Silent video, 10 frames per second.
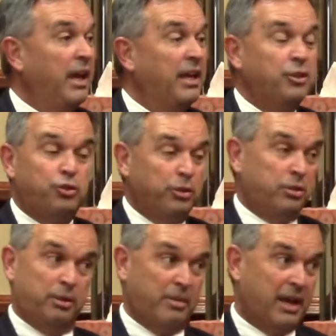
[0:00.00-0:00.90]
And the truth
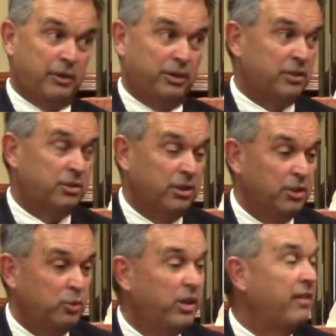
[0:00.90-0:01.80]
of the matter is,
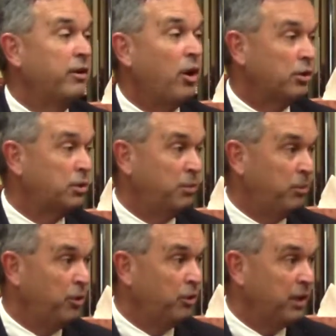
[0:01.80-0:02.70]
we have an awesome
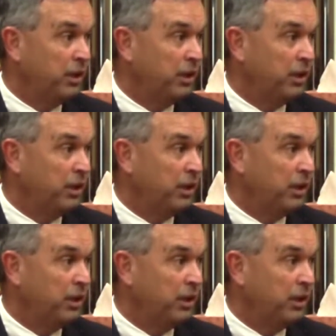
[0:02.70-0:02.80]
community.